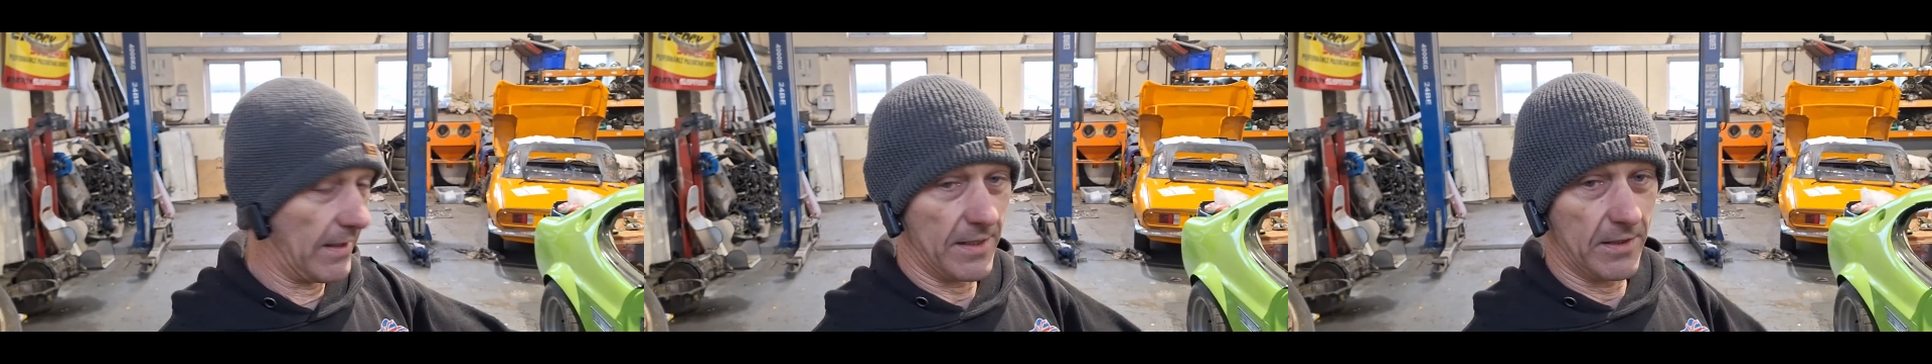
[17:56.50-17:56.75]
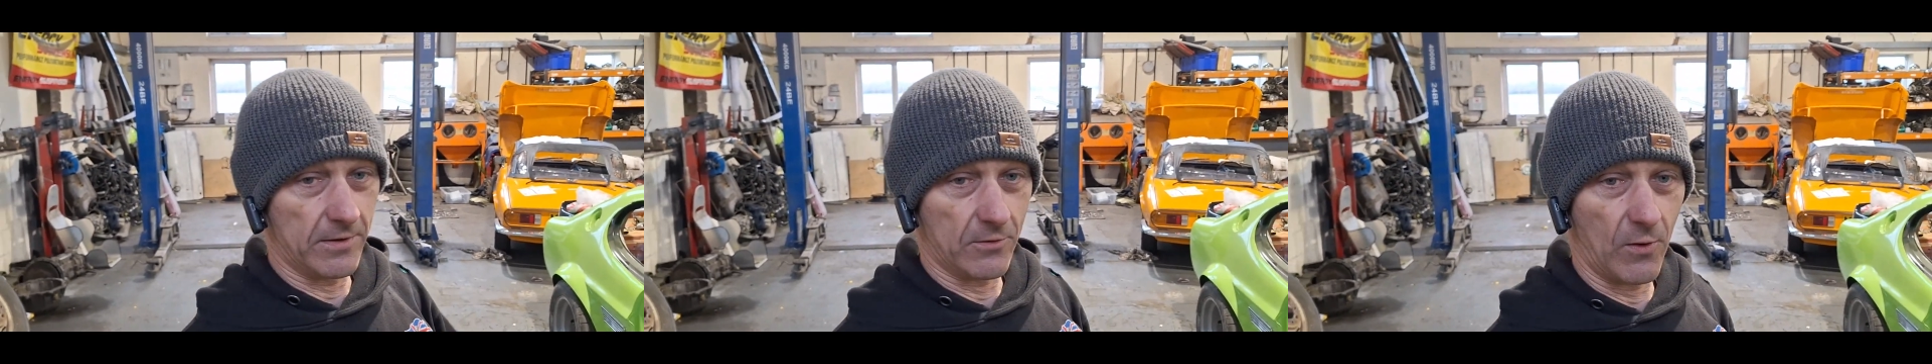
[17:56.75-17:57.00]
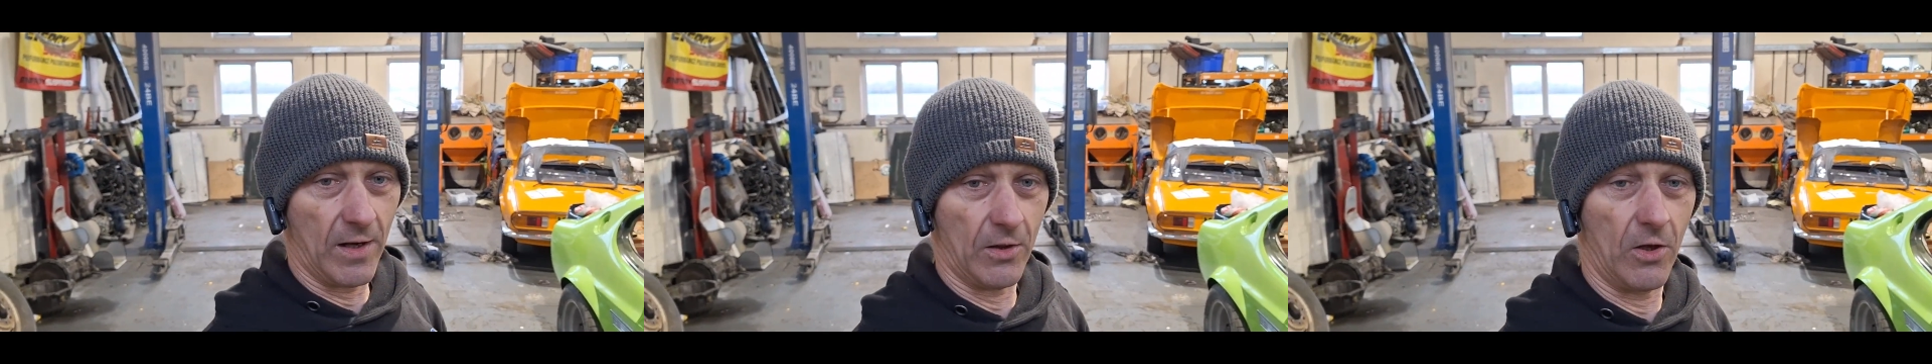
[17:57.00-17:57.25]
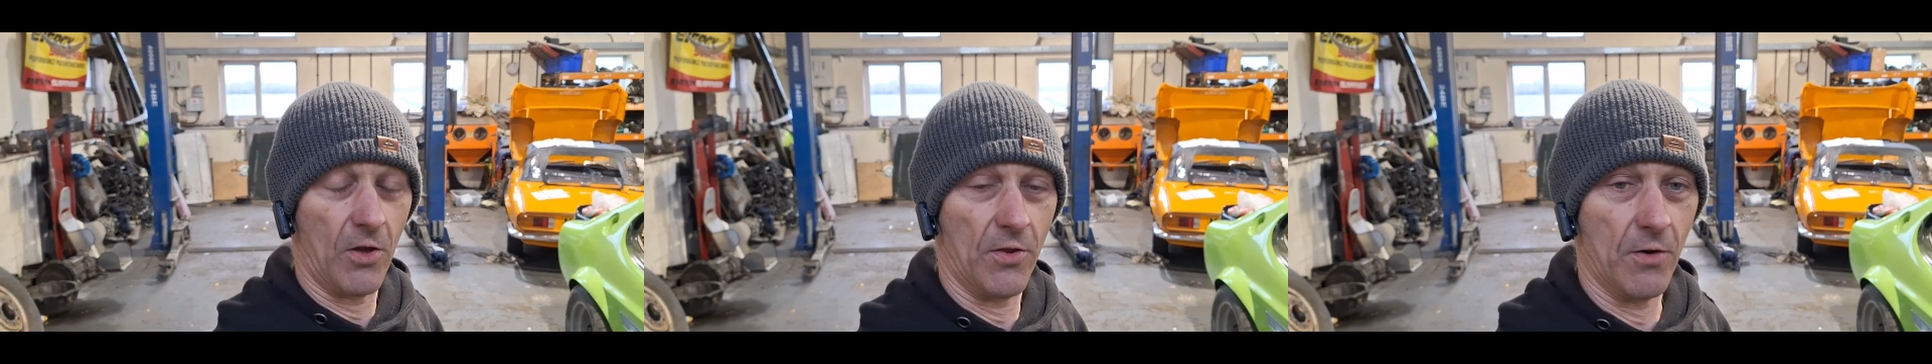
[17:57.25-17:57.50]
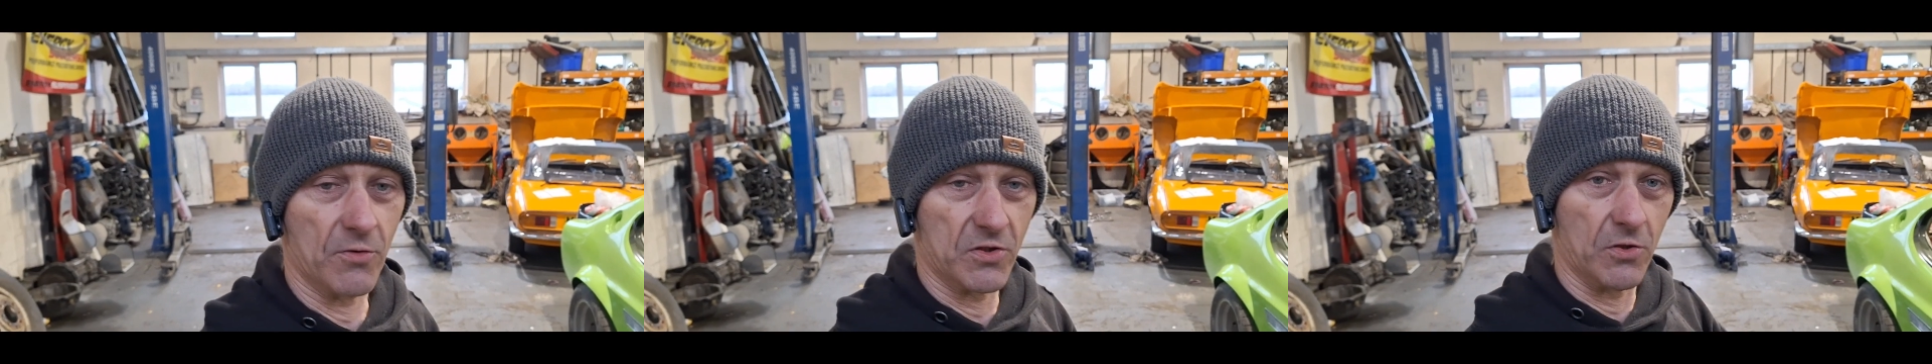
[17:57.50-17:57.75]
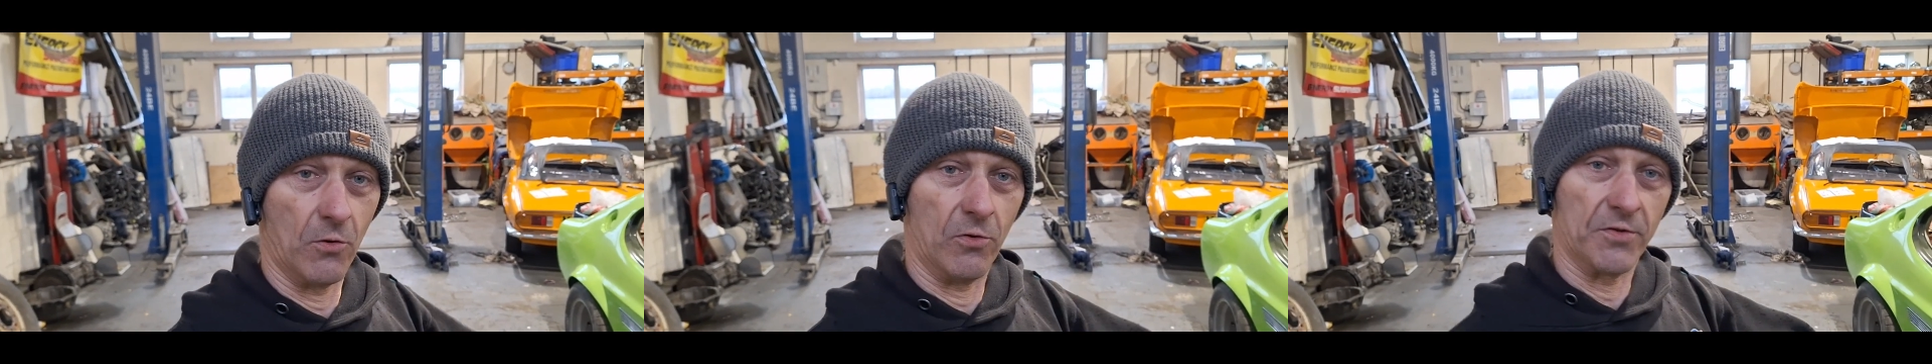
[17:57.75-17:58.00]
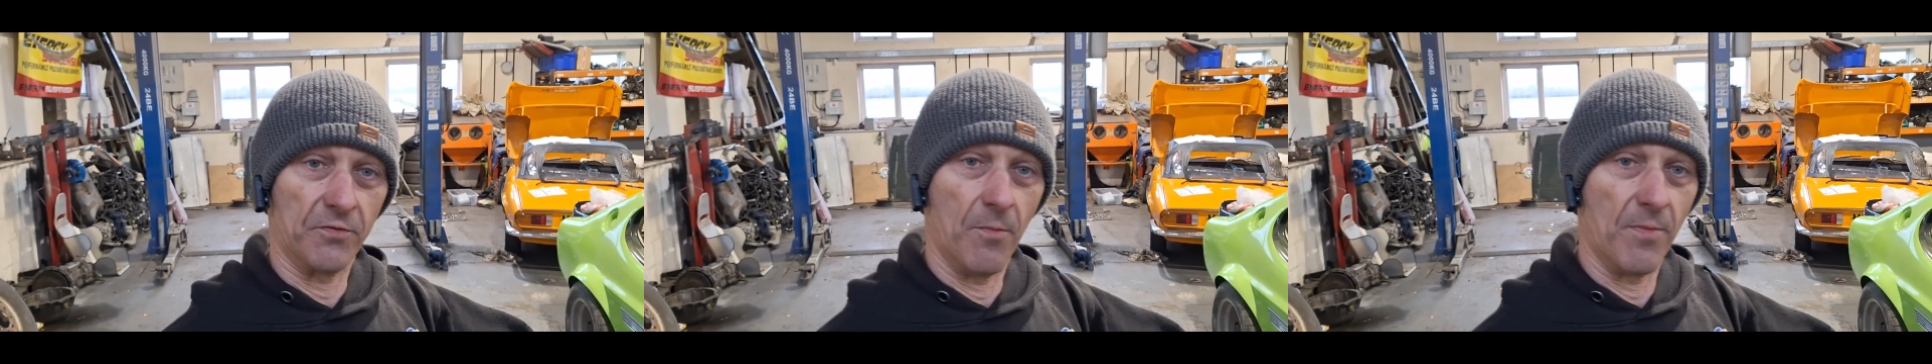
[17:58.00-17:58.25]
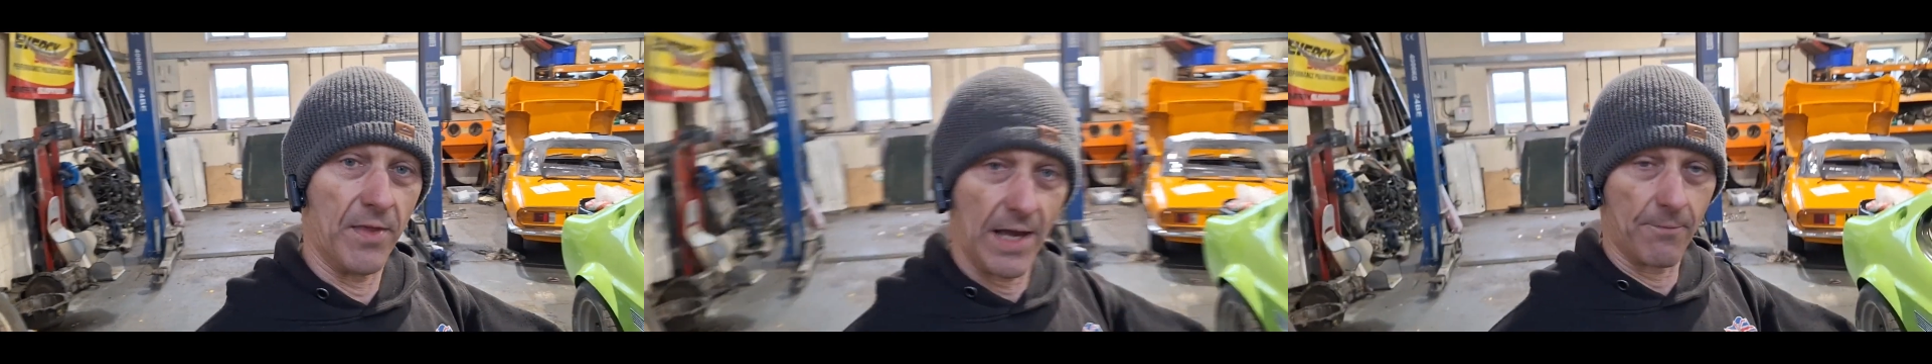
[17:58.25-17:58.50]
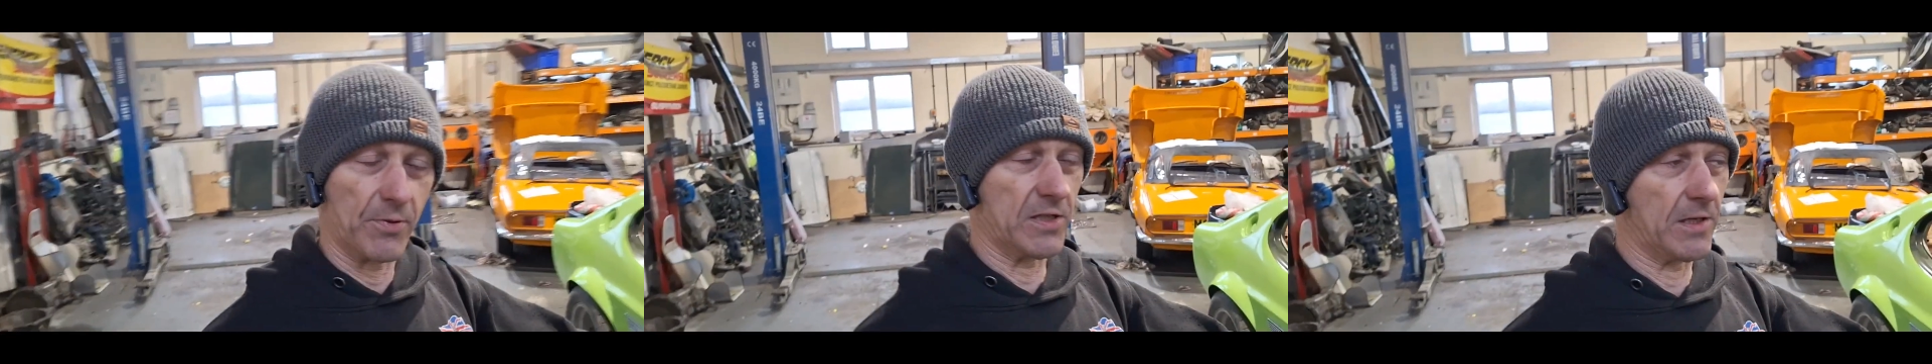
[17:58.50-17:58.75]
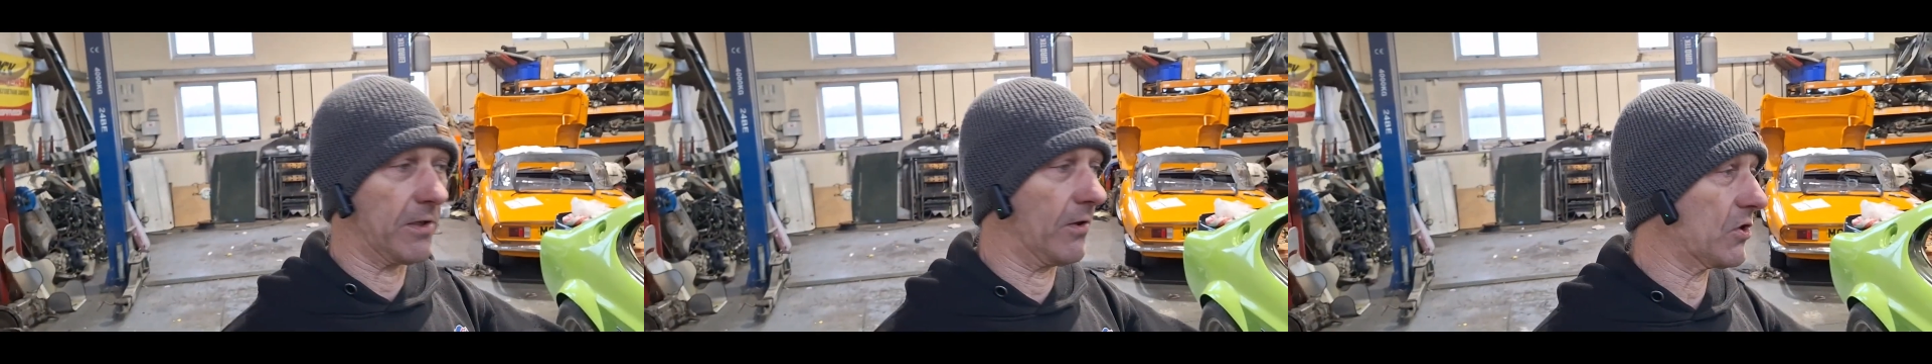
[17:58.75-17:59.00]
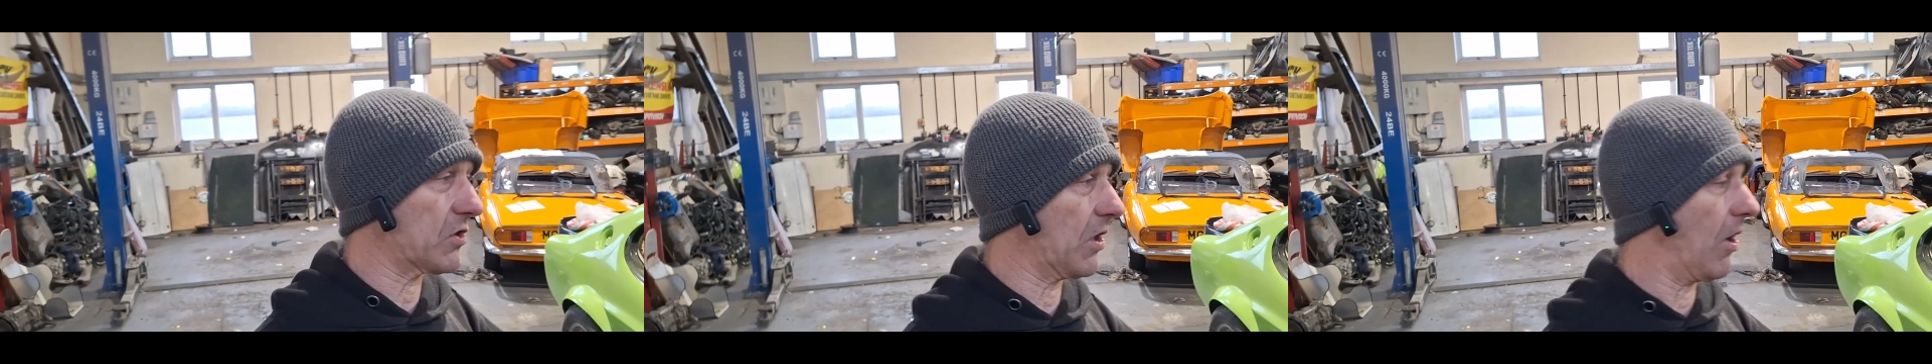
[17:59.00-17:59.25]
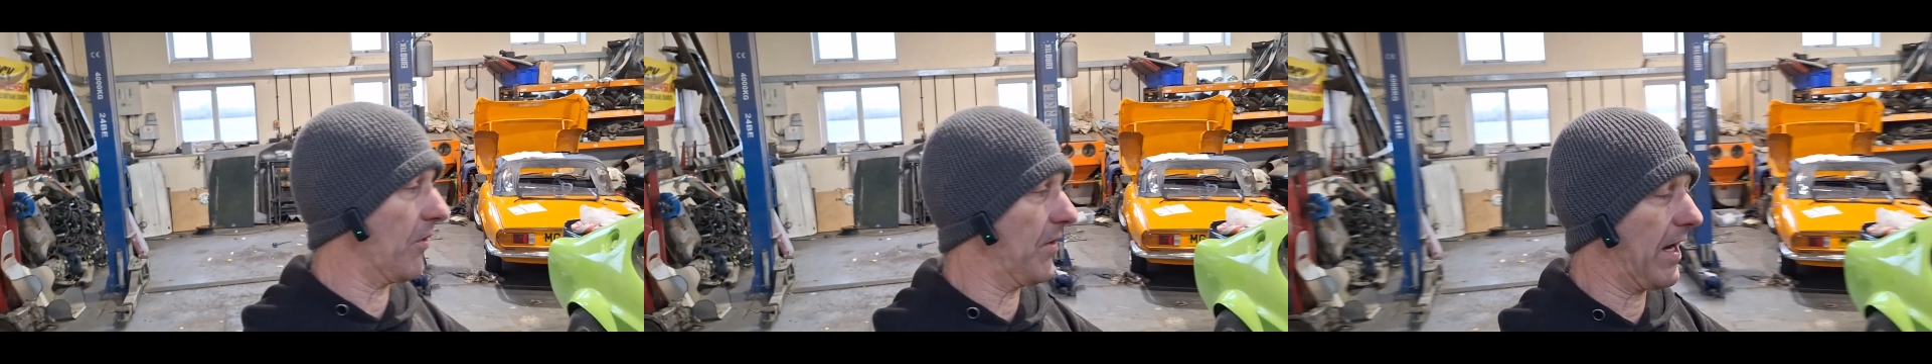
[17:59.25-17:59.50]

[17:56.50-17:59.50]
like quite a lot of those tools from that particular store.